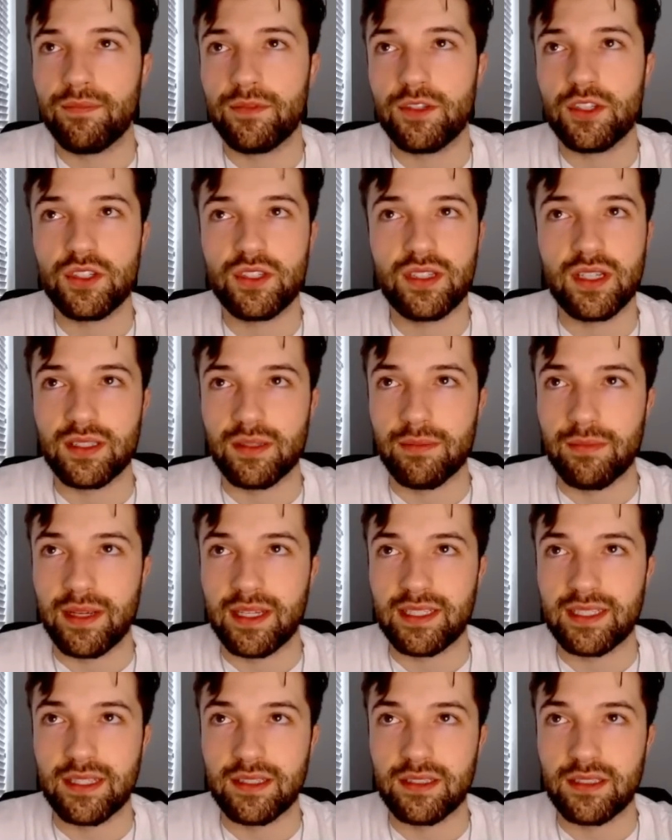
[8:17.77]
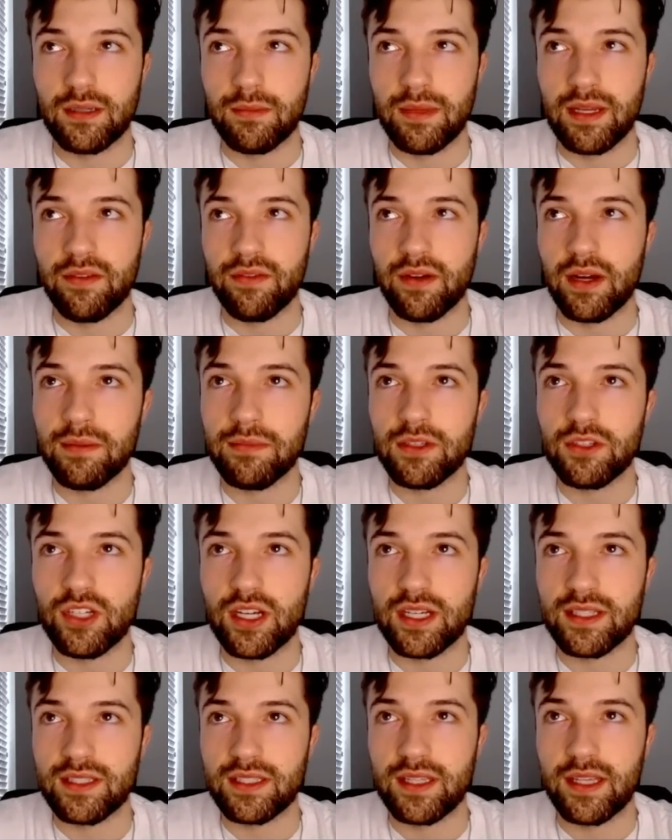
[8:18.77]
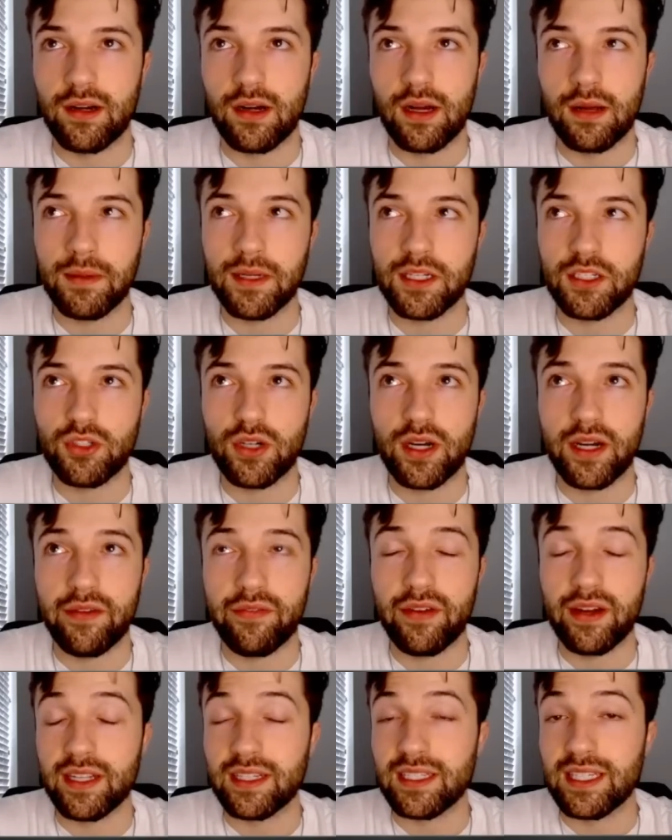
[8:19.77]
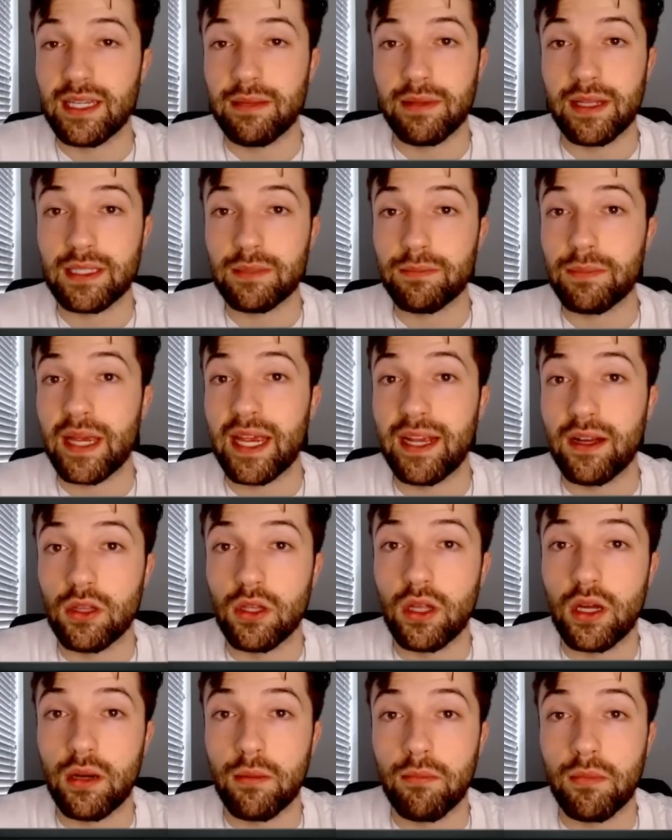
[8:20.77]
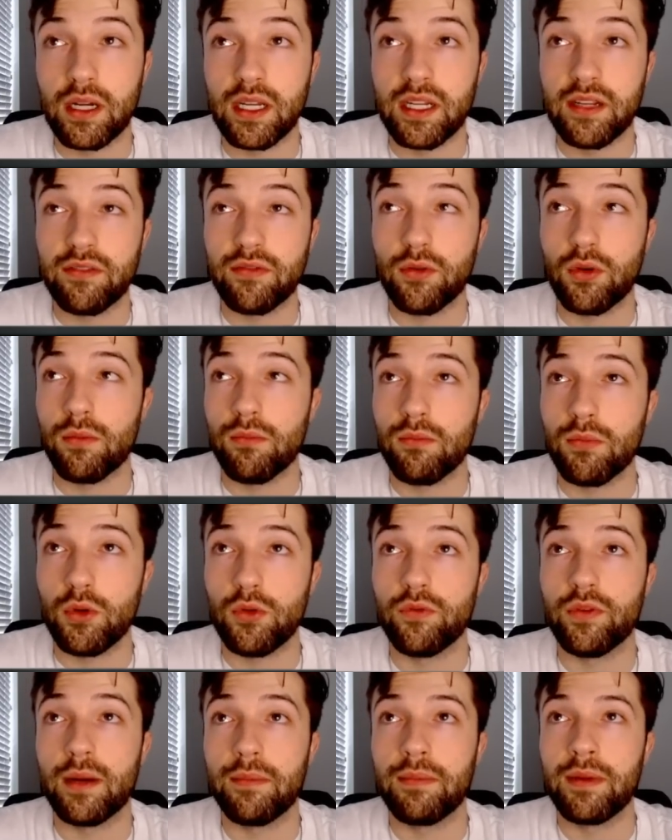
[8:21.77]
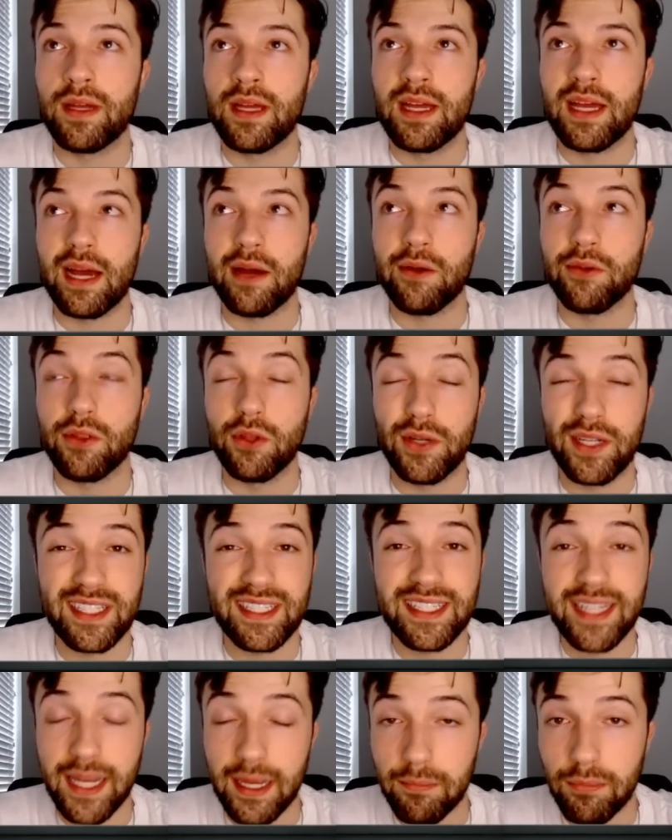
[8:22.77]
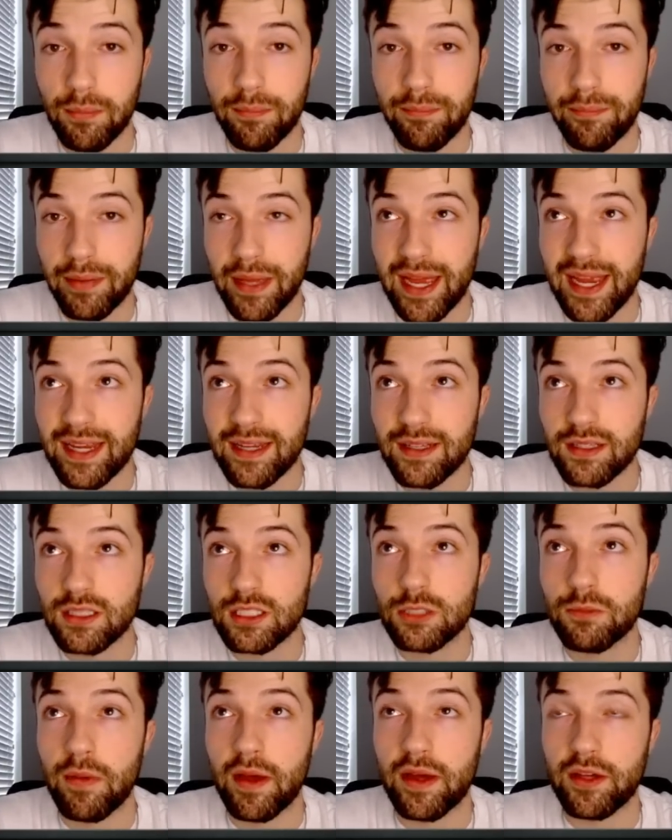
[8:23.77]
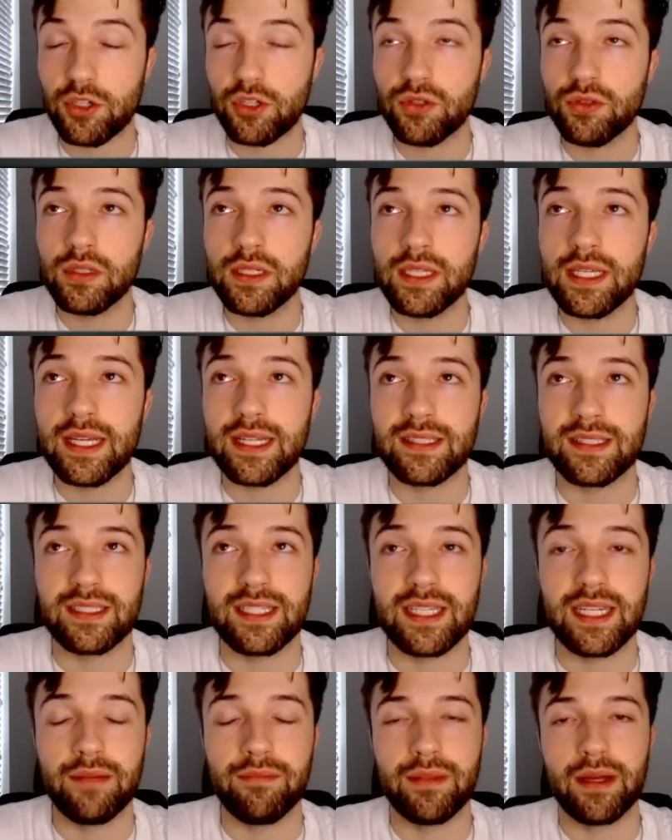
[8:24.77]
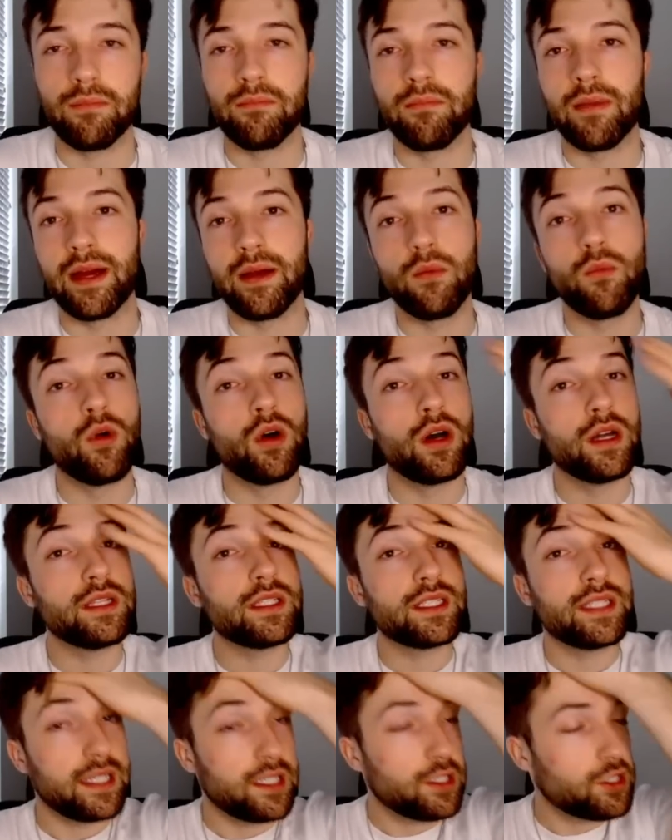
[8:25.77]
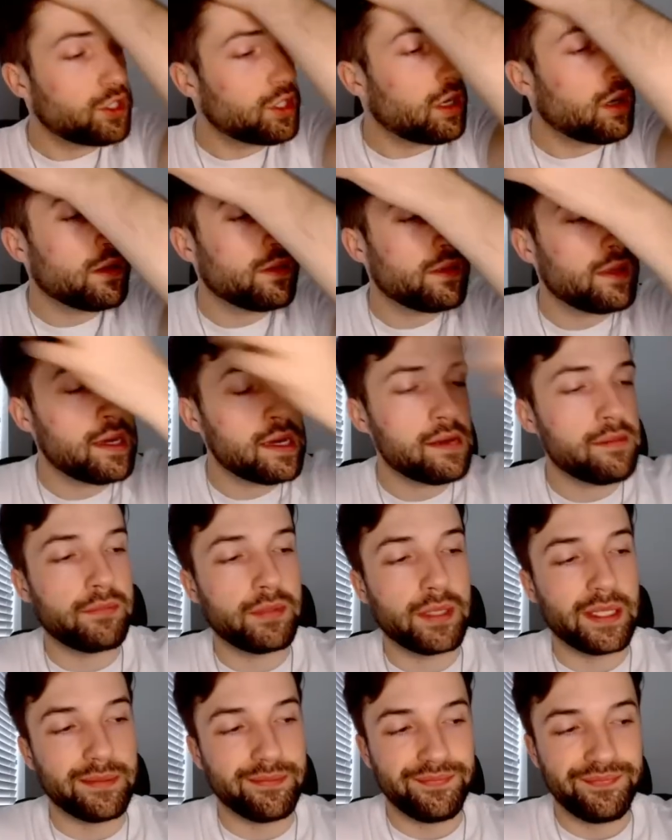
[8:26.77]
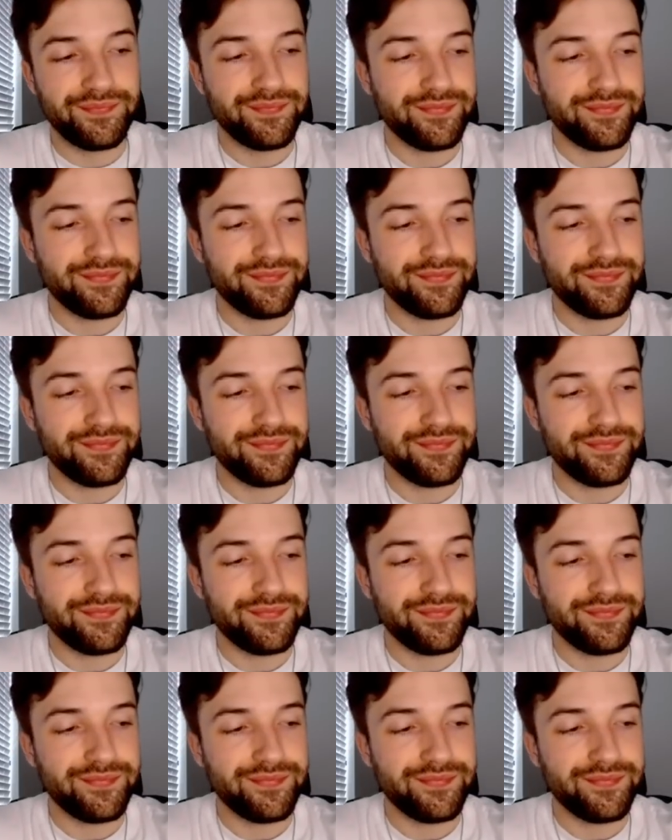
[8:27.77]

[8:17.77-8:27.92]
Just doesn't make sense to me. If I'm the Jets there, I'm going to try to find a team that's paying a lot of money for a move up. I would look at Tampa Bay, especially, as a team that might want to take a shot on that, but,